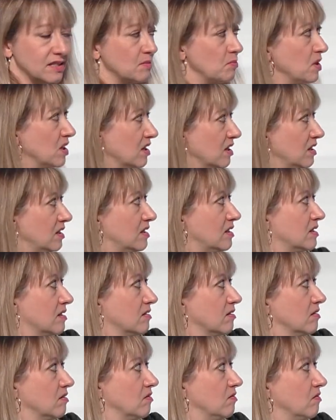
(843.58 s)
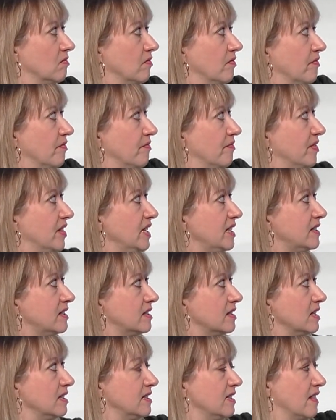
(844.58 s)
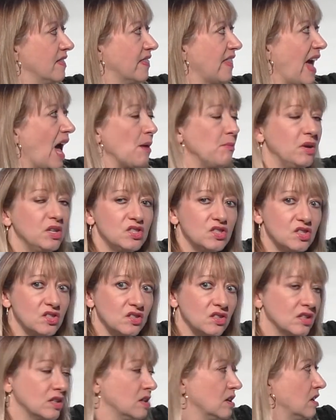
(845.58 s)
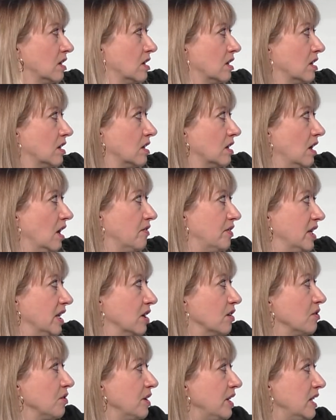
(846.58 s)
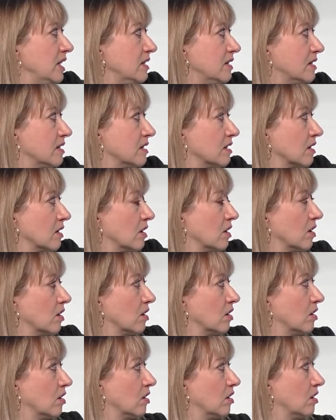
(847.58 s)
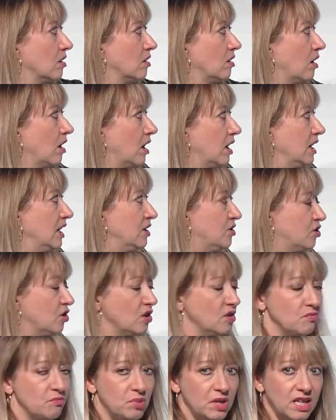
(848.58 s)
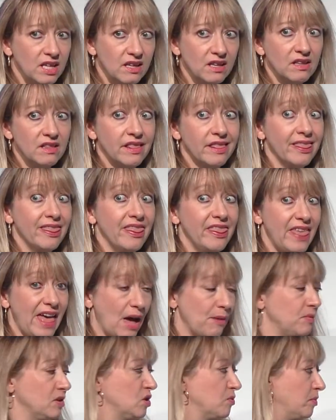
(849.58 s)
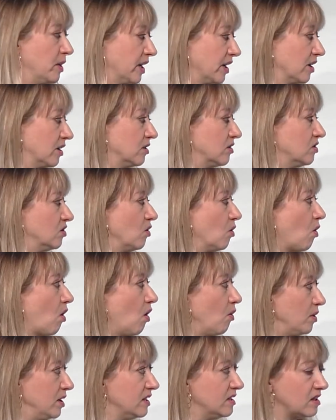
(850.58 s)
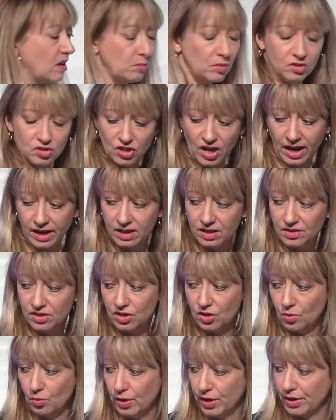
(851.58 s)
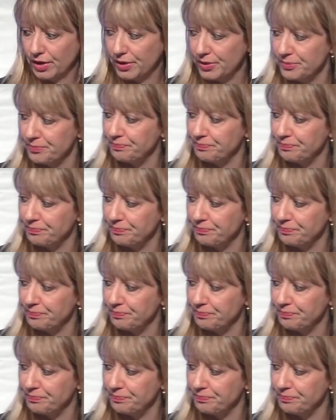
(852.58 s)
because this isn't that much of an increase. It shouldn't be that much bigger. So always double check your work.